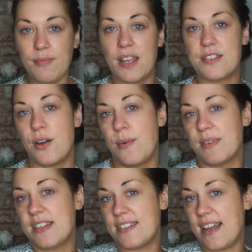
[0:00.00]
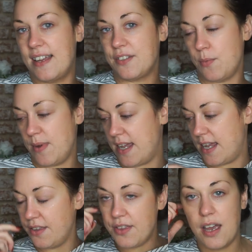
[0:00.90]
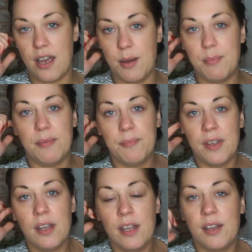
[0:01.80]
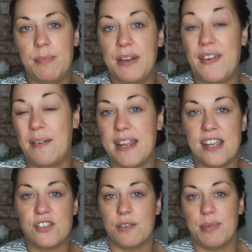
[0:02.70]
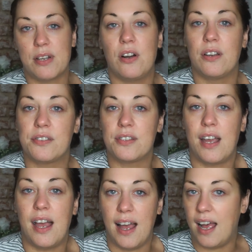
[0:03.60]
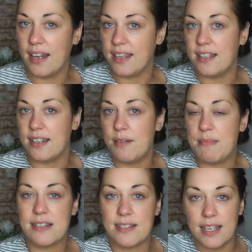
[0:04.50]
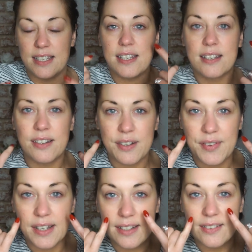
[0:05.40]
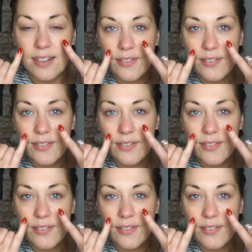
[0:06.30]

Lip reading: So I'm going to start with a bit of foundation because I need it. My skin, I don't know if you can